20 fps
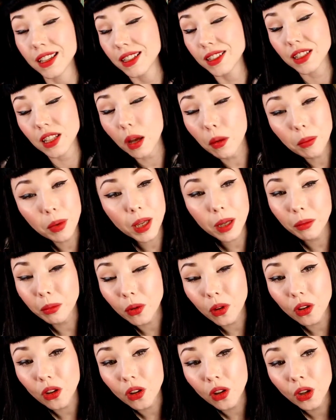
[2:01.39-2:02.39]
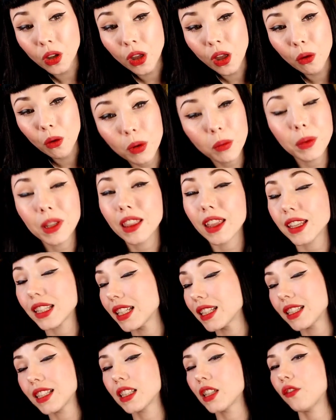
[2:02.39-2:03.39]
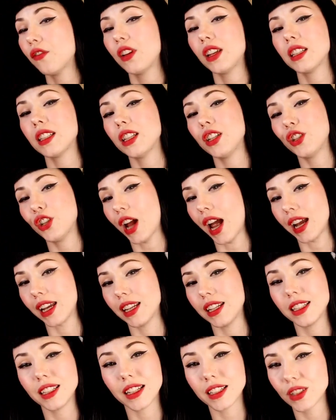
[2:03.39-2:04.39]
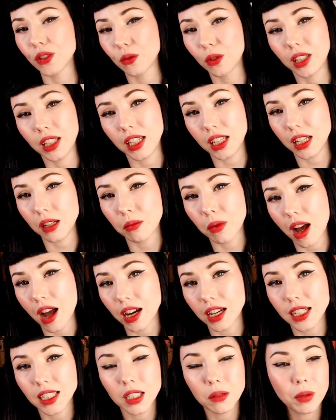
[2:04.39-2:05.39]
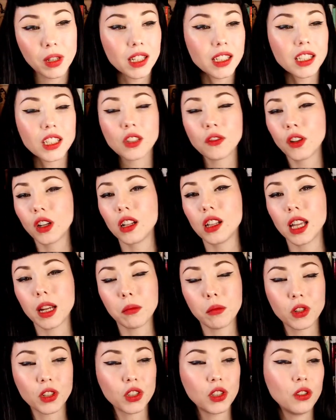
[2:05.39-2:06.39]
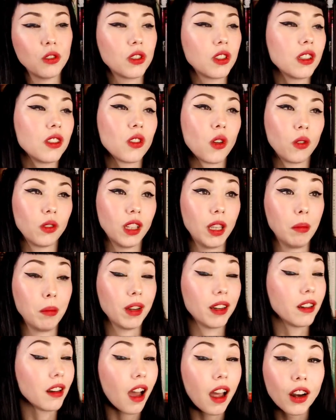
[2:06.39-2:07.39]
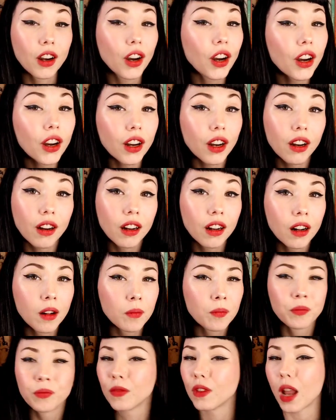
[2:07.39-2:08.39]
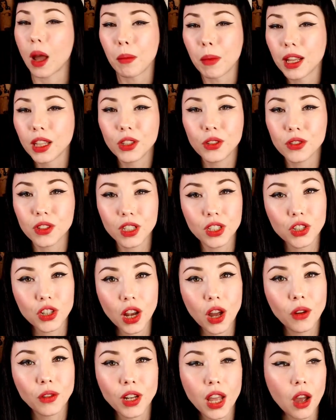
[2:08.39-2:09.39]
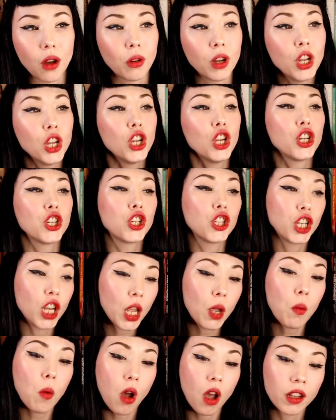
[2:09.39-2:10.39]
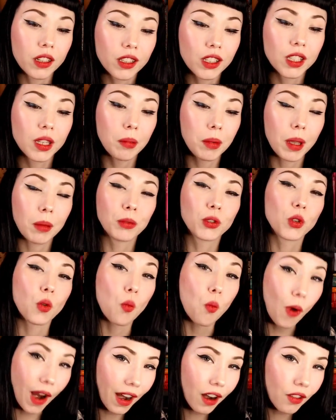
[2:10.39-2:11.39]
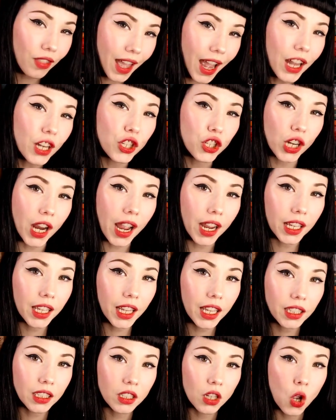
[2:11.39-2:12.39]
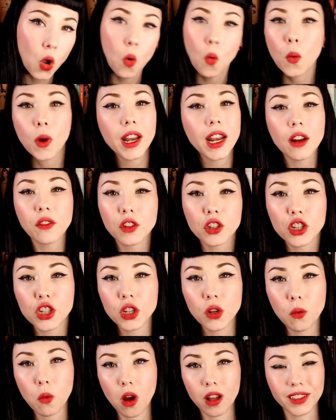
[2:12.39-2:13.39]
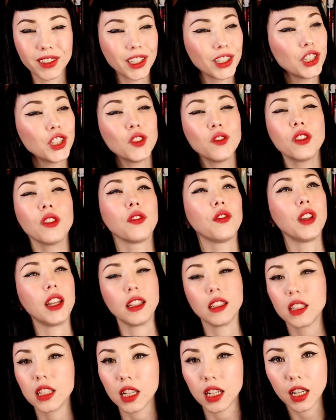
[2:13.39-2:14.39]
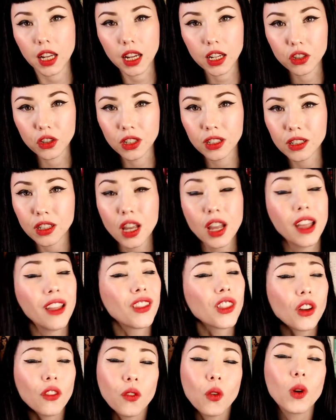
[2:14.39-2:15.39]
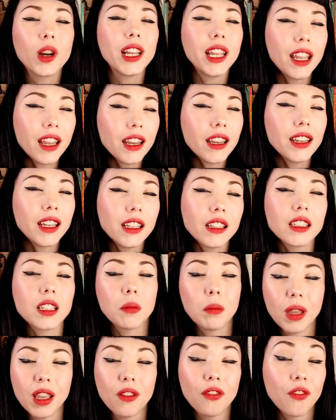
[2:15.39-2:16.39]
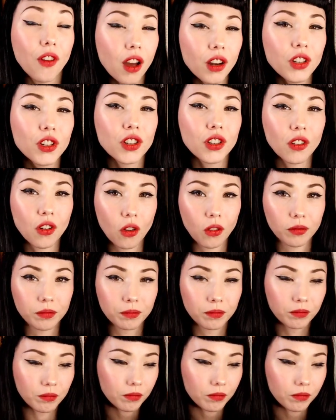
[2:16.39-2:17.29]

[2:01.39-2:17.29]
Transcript: Some people would be like, "This is a fancy jacket. It doesn't really need pockets because it's for glamorous uses only." But not her. Not my Lucy Joe. No. She wants to be able to wear that jacket whenever she wants, not just for fancy occasions. Therefore, it needs to be functional.